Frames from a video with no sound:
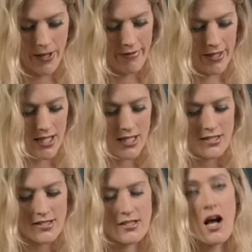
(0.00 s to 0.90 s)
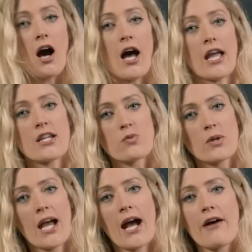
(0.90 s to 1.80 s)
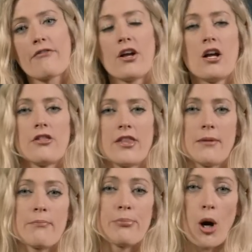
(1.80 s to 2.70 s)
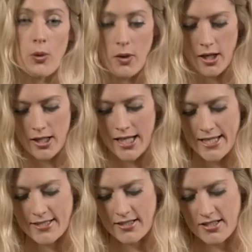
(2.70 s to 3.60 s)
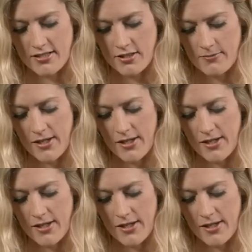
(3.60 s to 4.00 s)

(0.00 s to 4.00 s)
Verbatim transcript: And then inside we have the BOA lacing system.